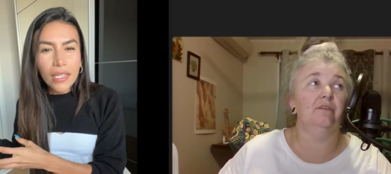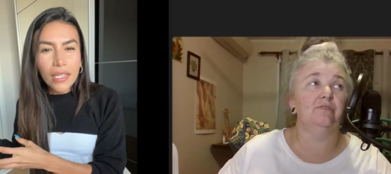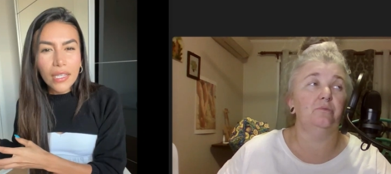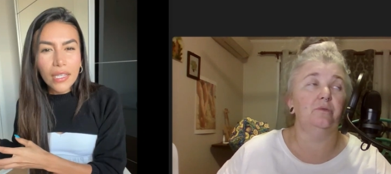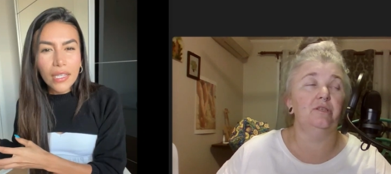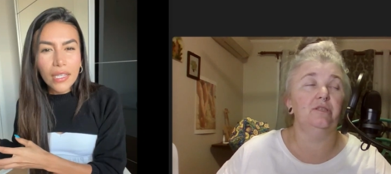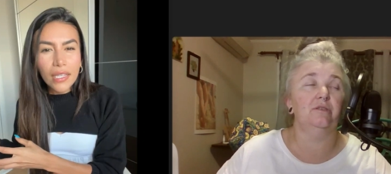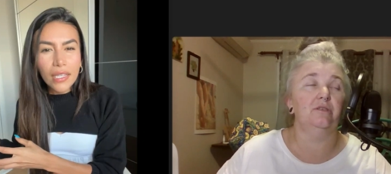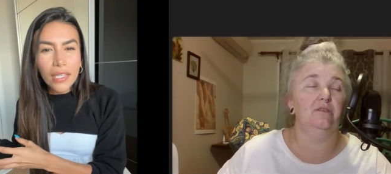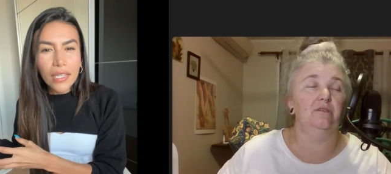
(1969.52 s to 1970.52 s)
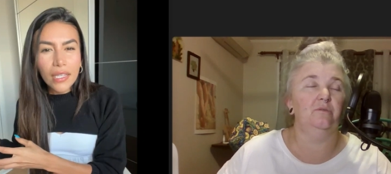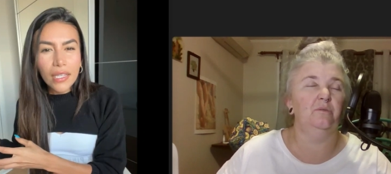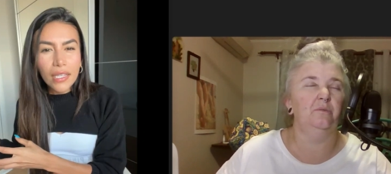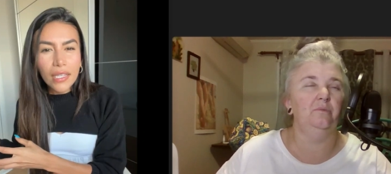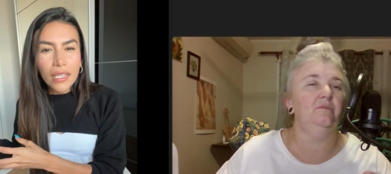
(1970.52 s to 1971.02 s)
Speaker 1: afterwards.
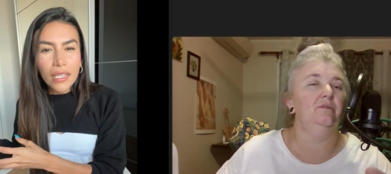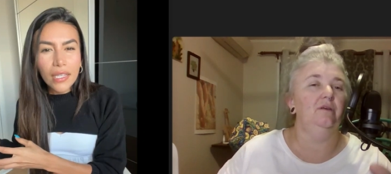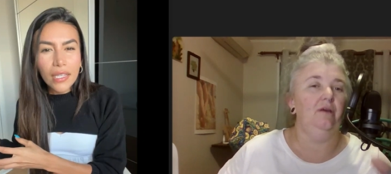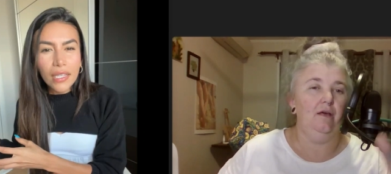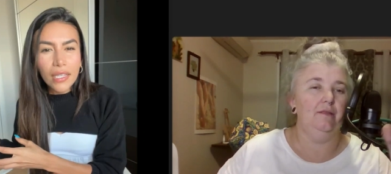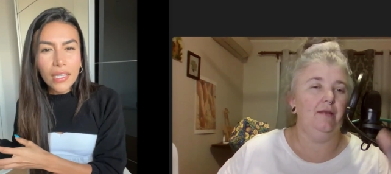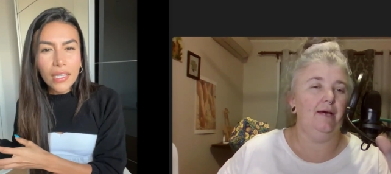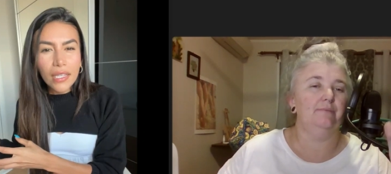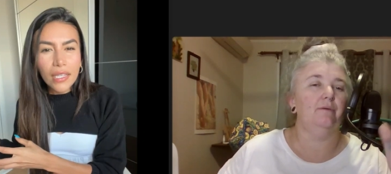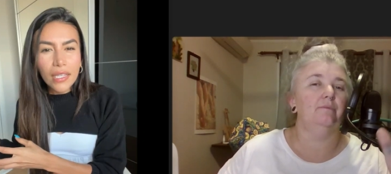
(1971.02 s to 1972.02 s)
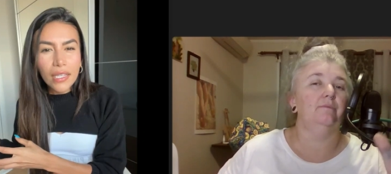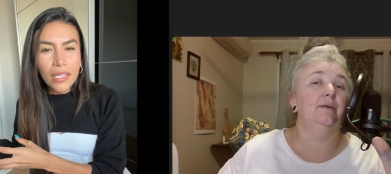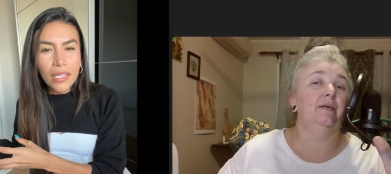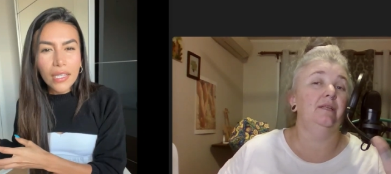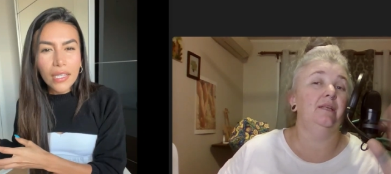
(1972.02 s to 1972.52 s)
Or that's
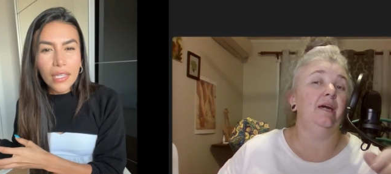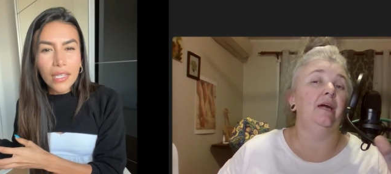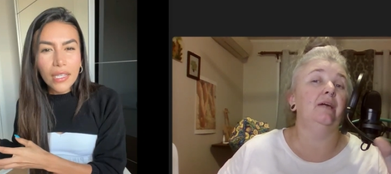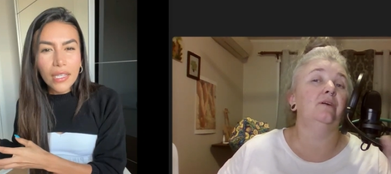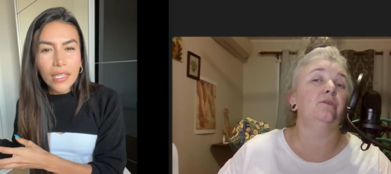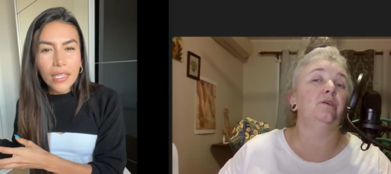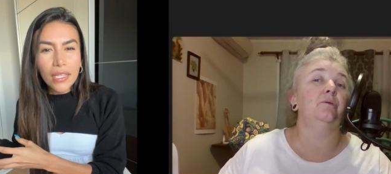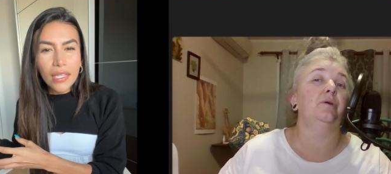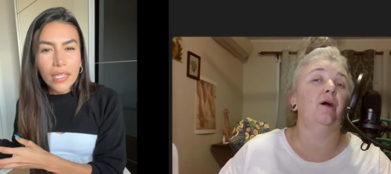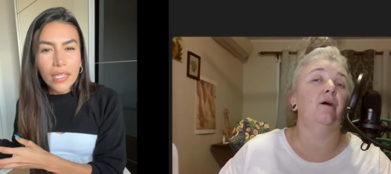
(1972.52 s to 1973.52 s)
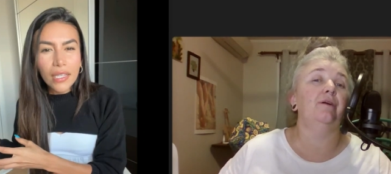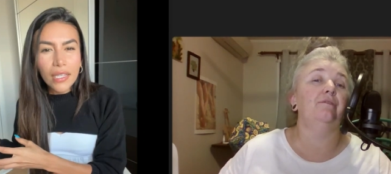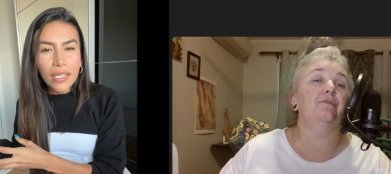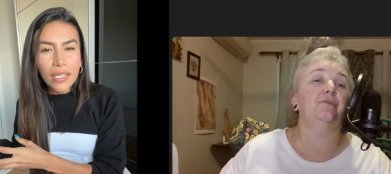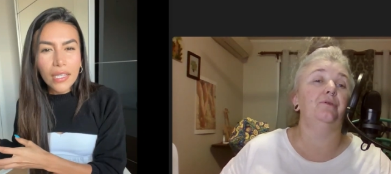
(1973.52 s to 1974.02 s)
probably the angle you were
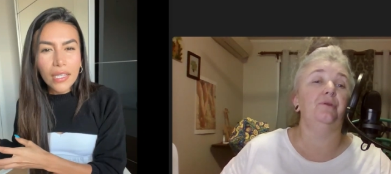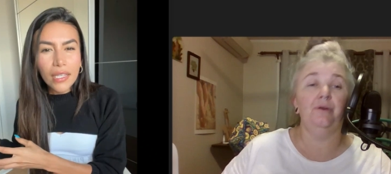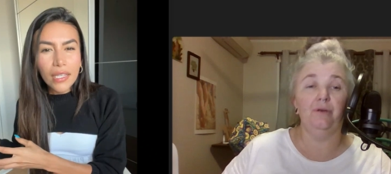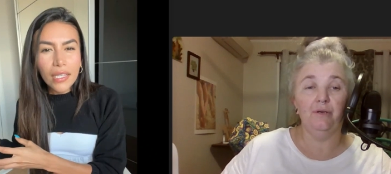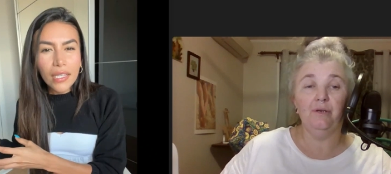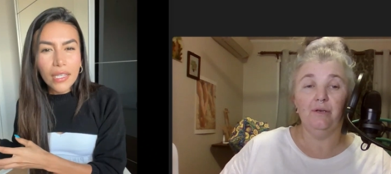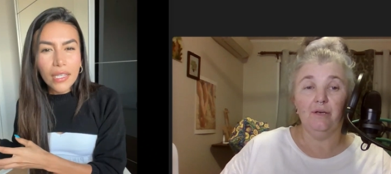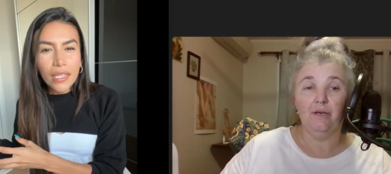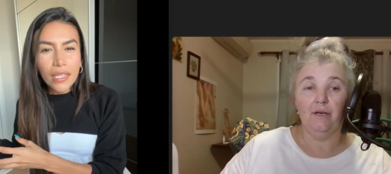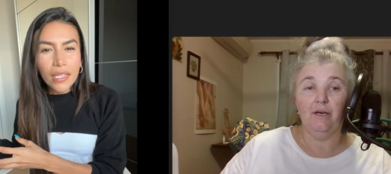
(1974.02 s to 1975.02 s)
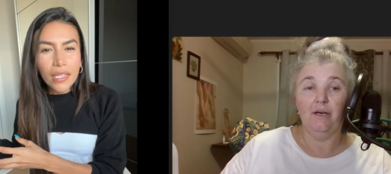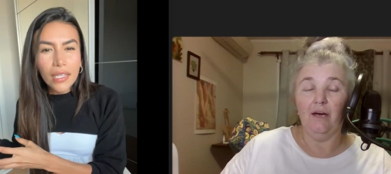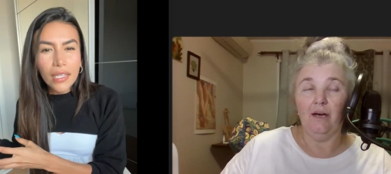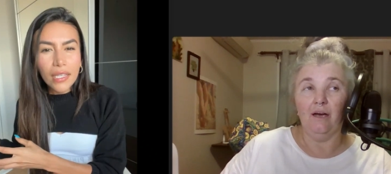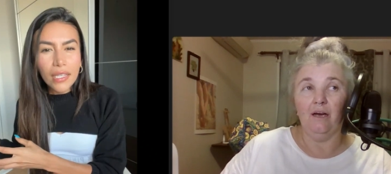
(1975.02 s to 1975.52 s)
going for.
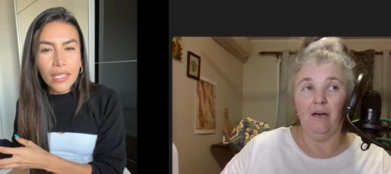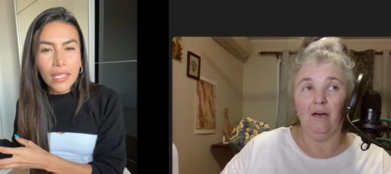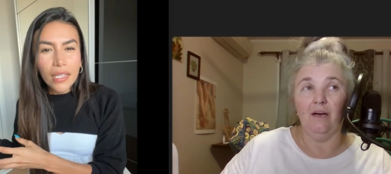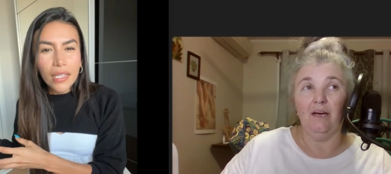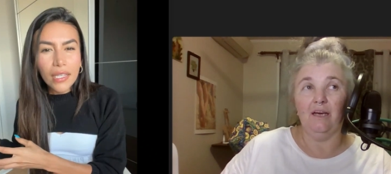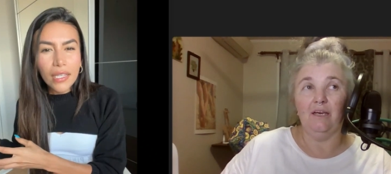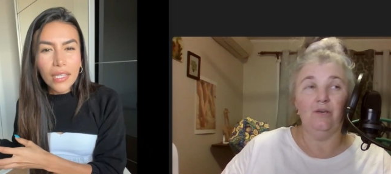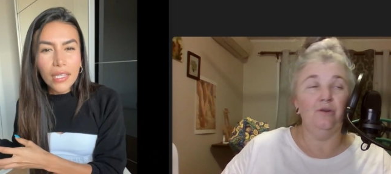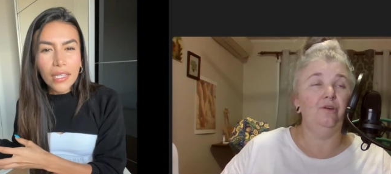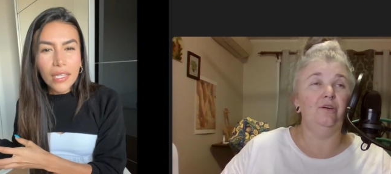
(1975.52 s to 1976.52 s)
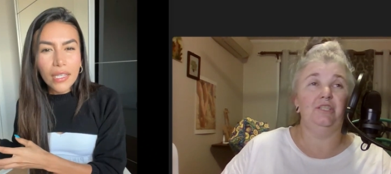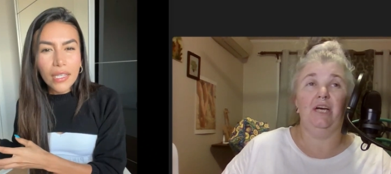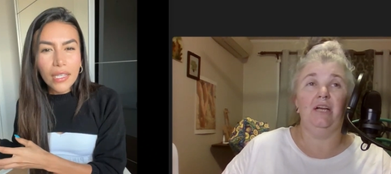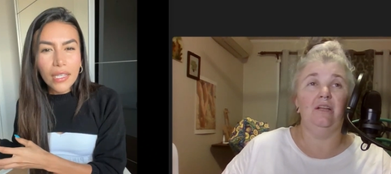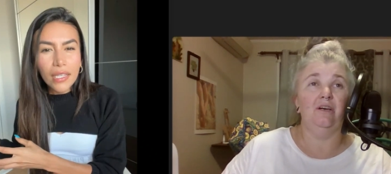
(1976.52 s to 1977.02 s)
Uh, you're not
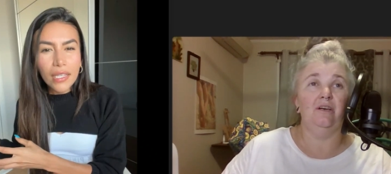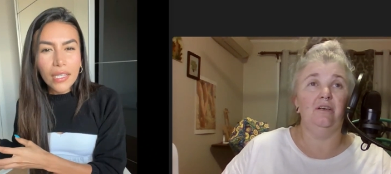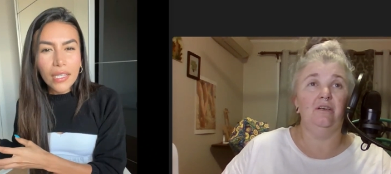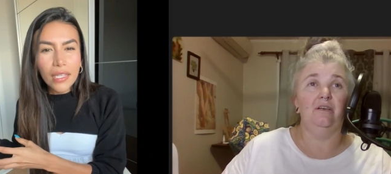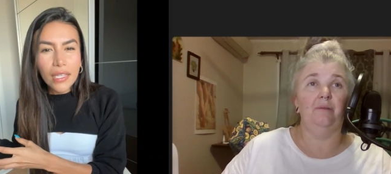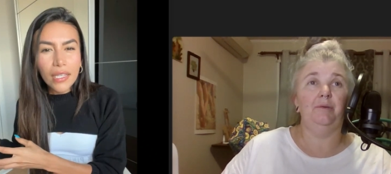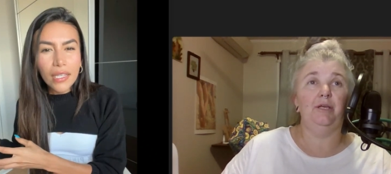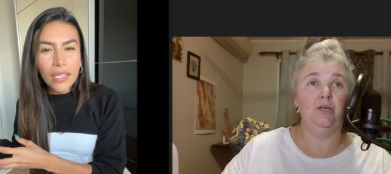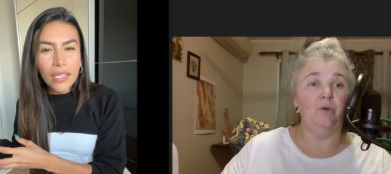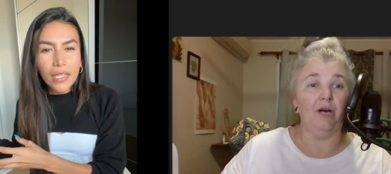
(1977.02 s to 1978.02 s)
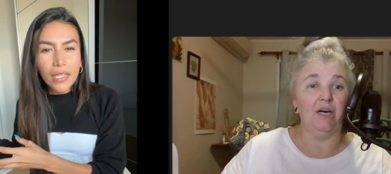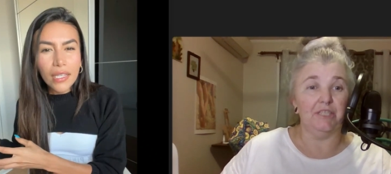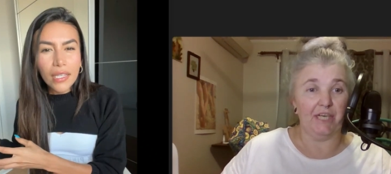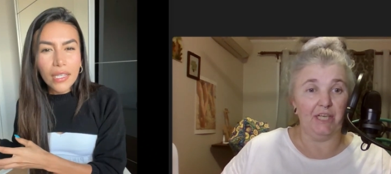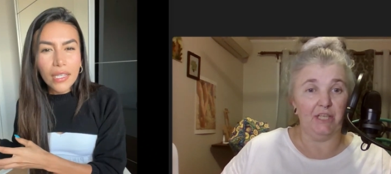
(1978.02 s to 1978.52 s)
shallow. I mean, you
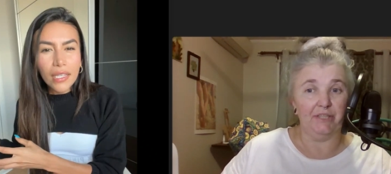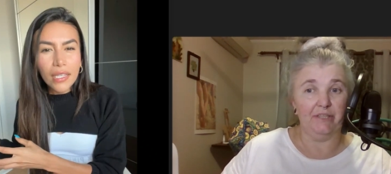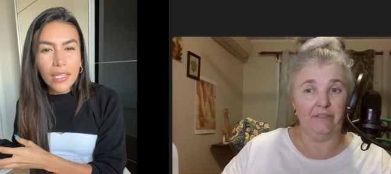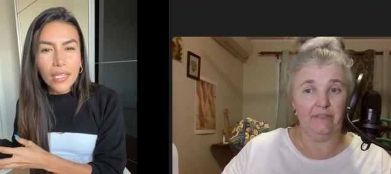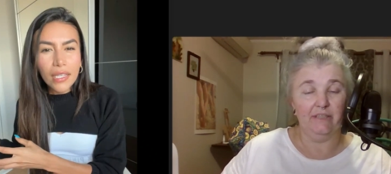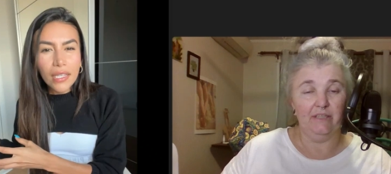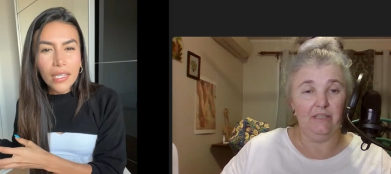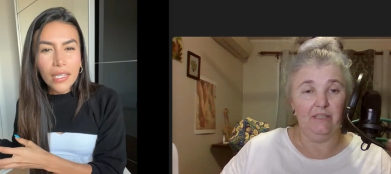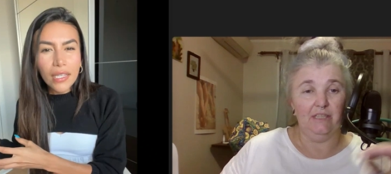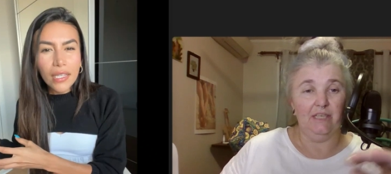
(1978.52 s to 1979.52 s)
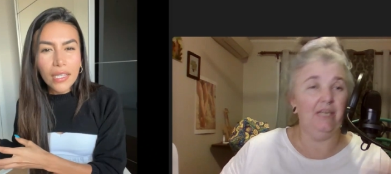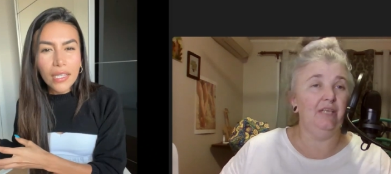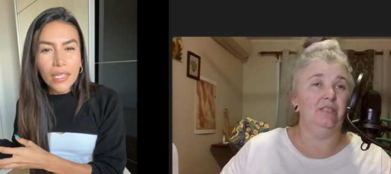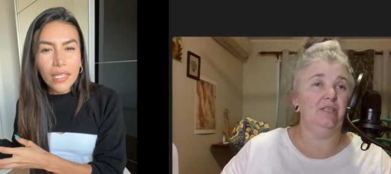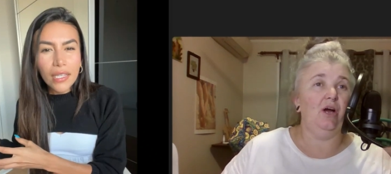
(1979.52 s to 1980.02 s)
are shallow.
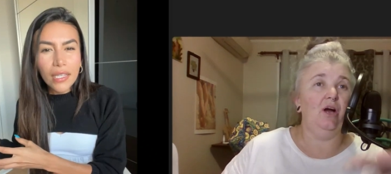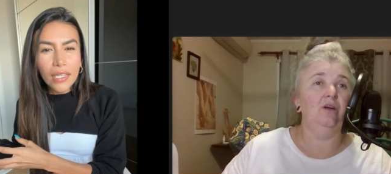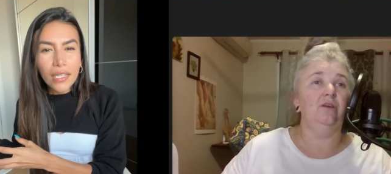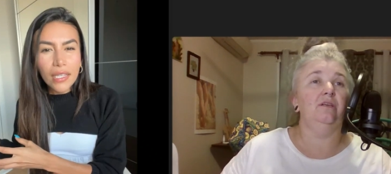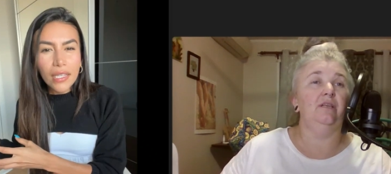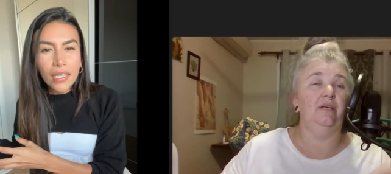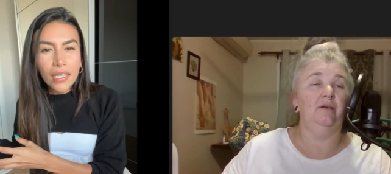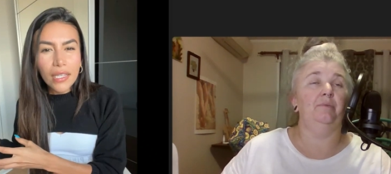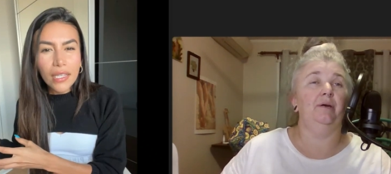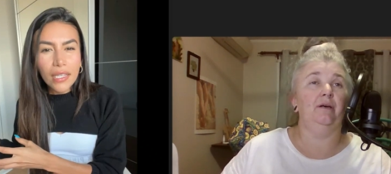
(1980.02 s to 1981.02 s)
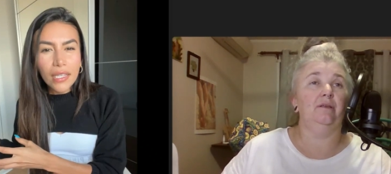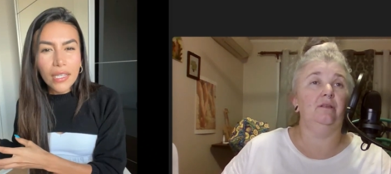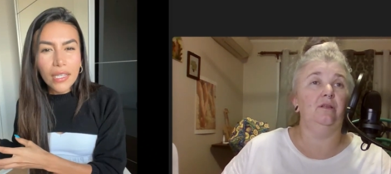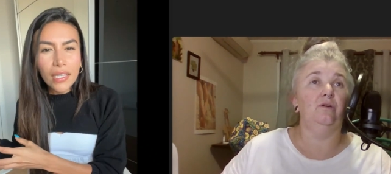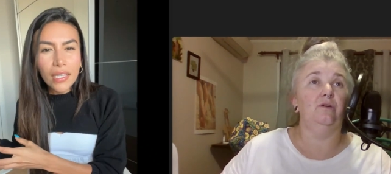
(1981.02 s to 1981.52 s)
It is only about
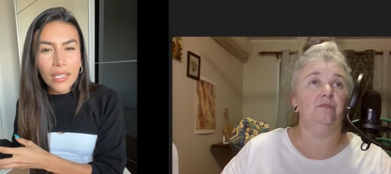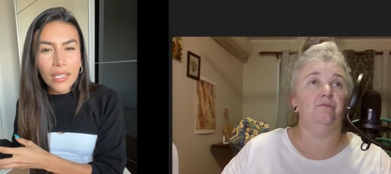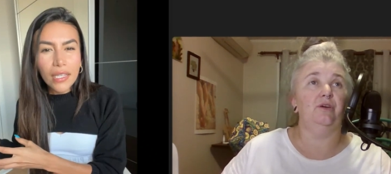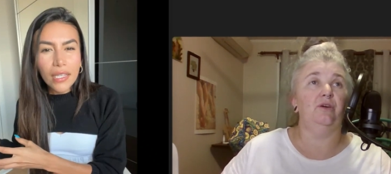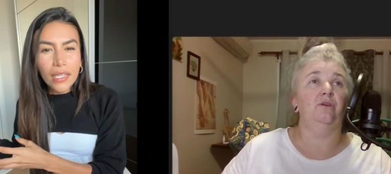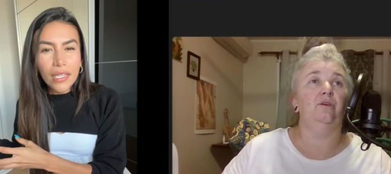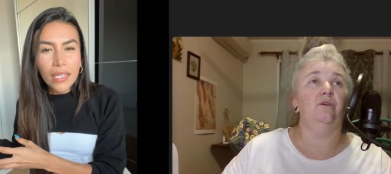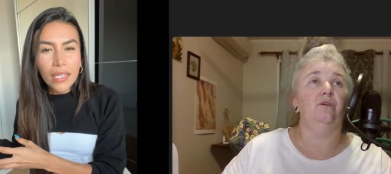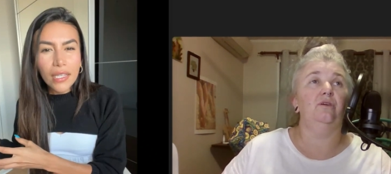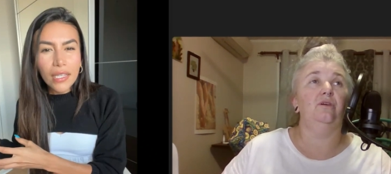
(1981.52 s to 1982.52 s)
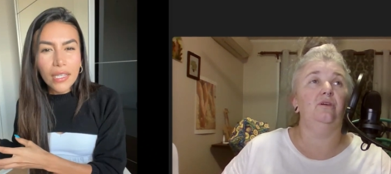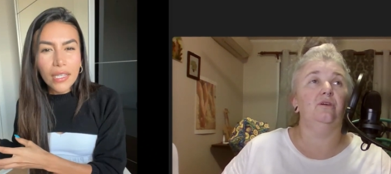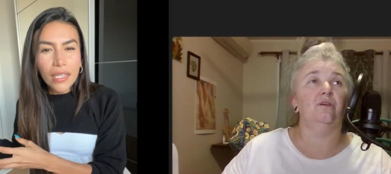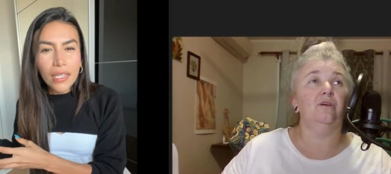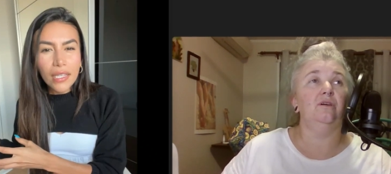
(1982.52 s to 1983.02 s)
the looks for you,
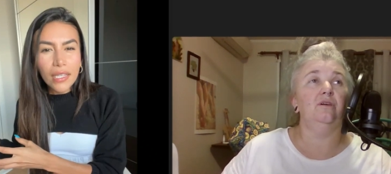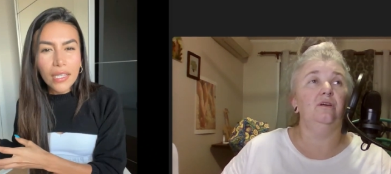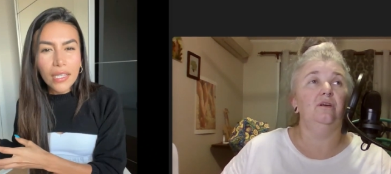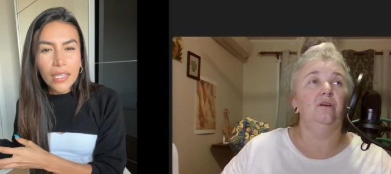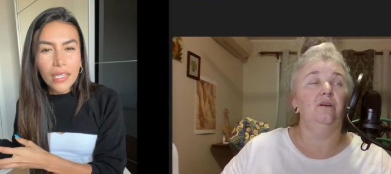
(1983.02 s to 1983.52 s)
you know?